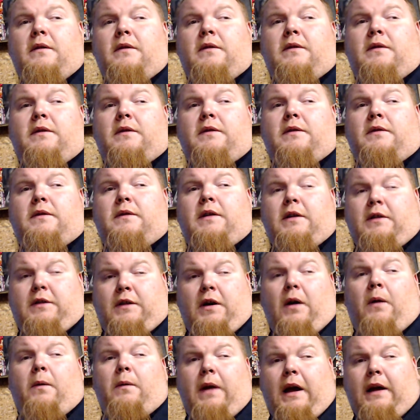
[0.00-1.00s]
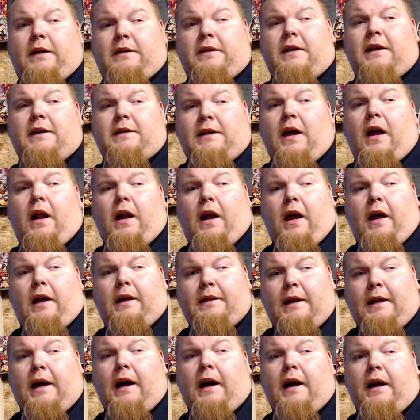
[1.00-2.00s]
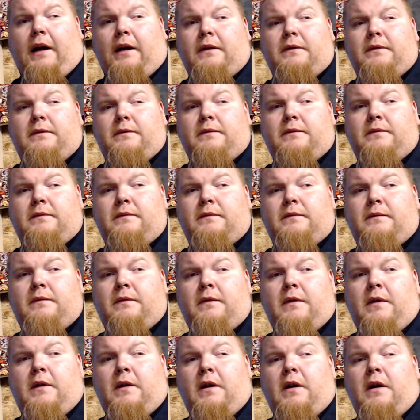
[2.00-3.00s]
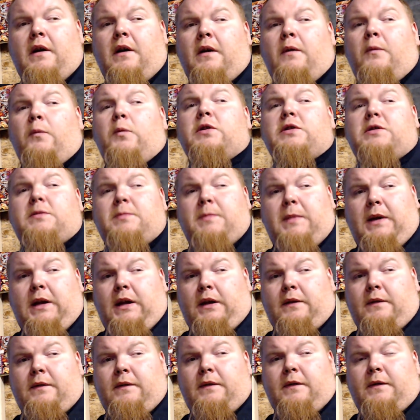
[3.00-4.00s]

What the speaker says: then don't act like that online. Which means,